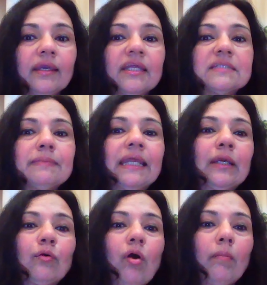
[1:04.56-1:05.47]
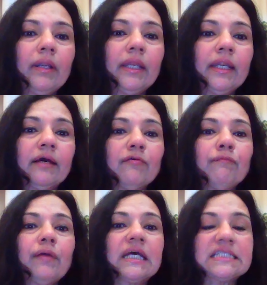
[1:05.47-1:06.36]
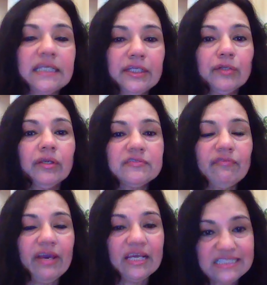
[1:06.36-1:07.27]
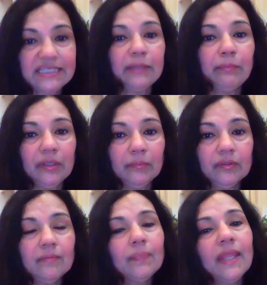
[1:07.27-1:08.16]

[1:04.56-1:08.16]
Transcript: It's mainly common in fair skin people